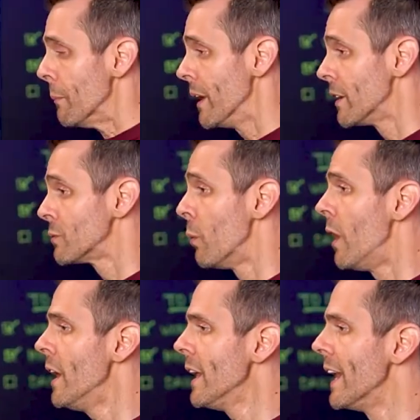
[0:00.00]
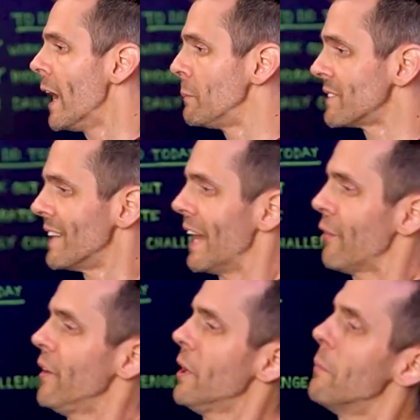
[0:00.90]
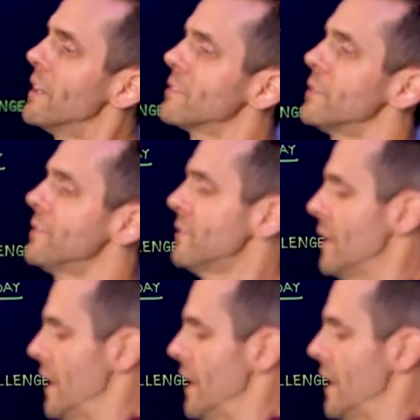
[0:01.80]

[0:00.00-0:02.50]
because one, it helps lengthen your muscles.